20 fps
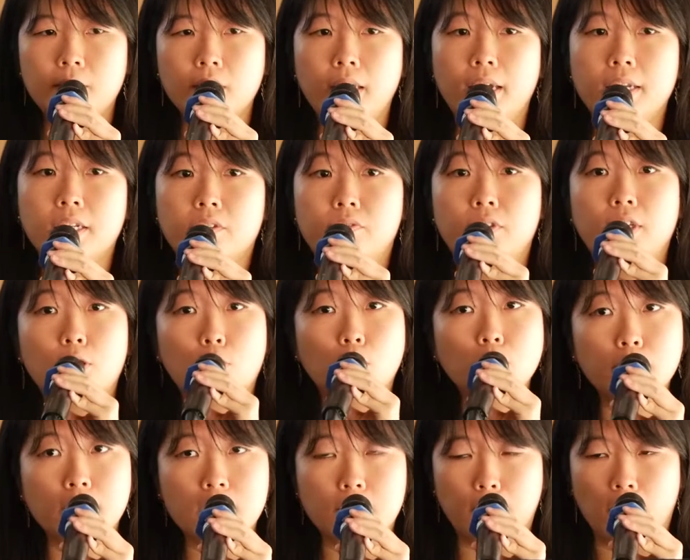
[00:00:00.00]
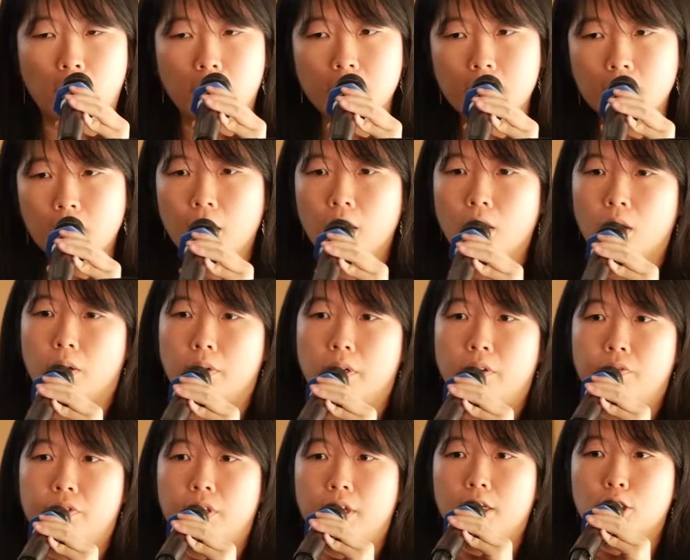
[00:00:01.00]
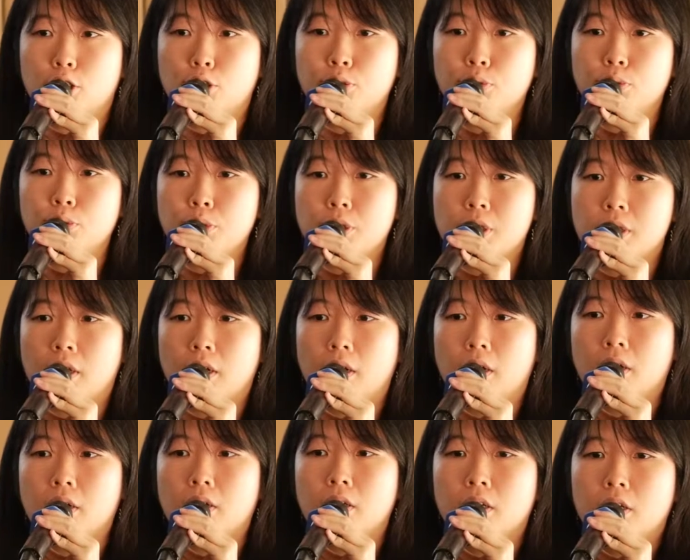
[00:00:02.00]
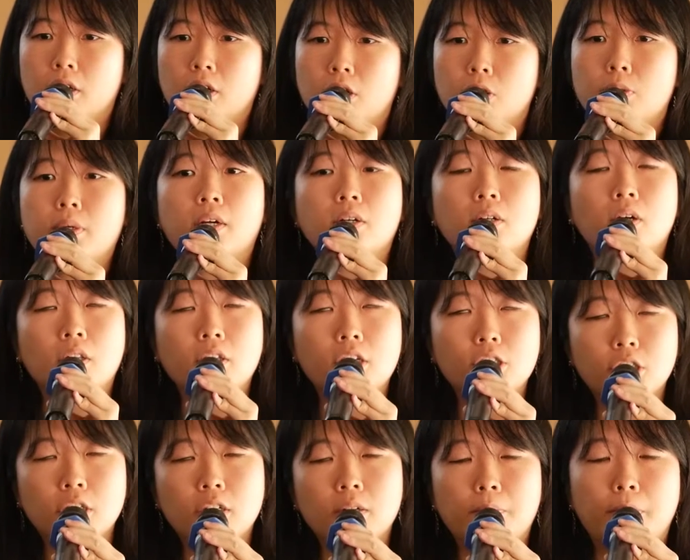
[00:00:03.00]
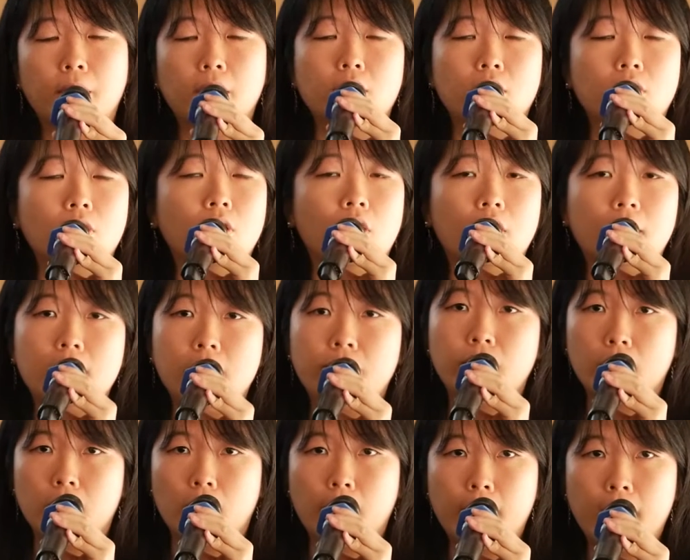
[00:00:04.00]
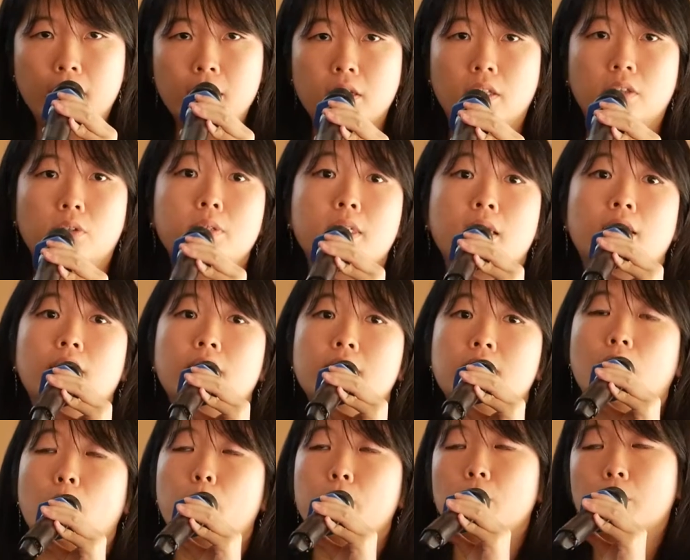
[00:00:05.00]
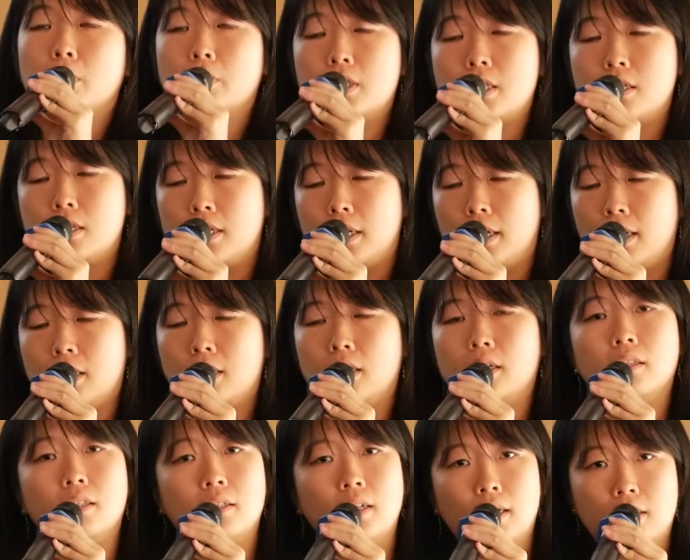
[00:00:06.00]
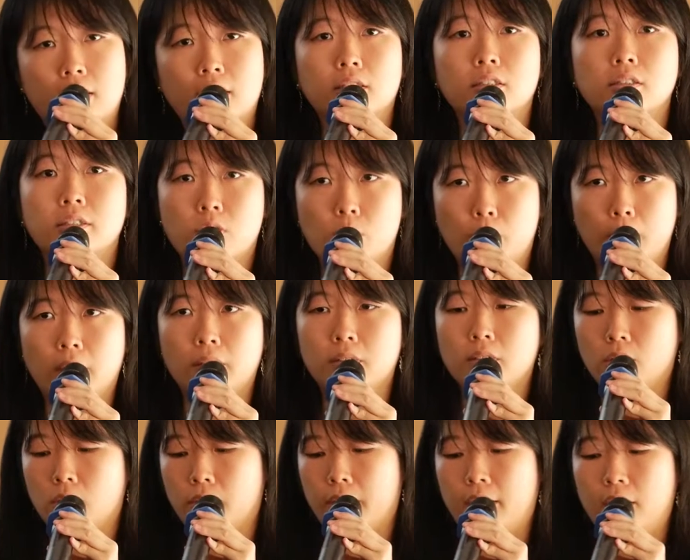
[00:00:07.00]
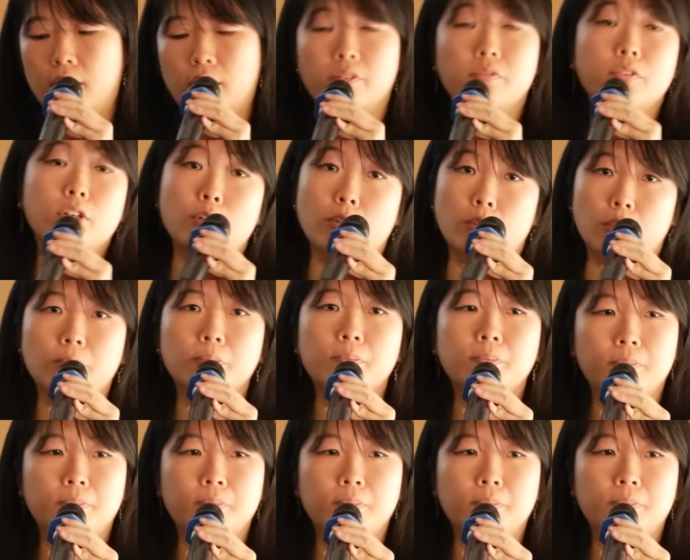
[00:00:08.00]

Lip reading: And if they don't respond, or if they choose to acknowledge it but not leave a comment, those are things that we will state in the article as well, or in the video.